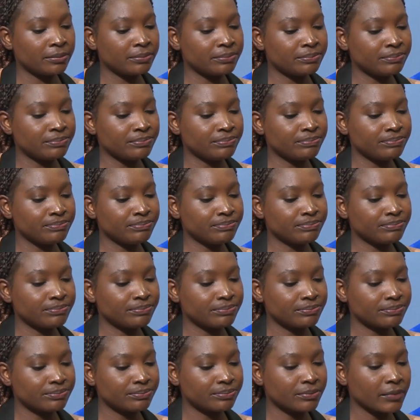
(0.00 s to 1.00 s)
Um,
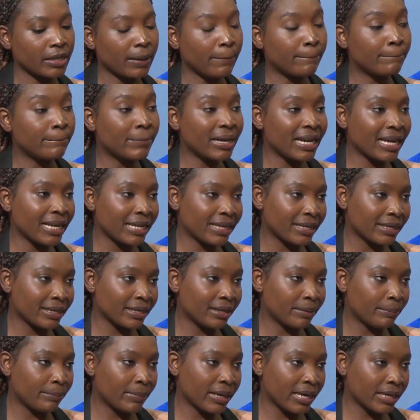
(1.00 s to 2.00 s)

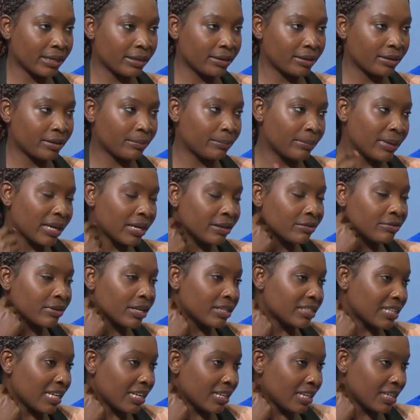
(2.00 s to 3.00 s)
buying, buying, buying
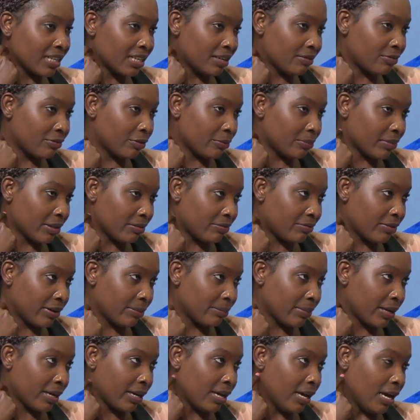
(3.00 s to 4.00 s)
directly from the
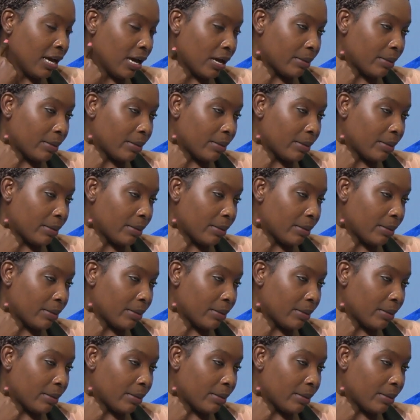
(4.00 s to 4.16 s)
farmer.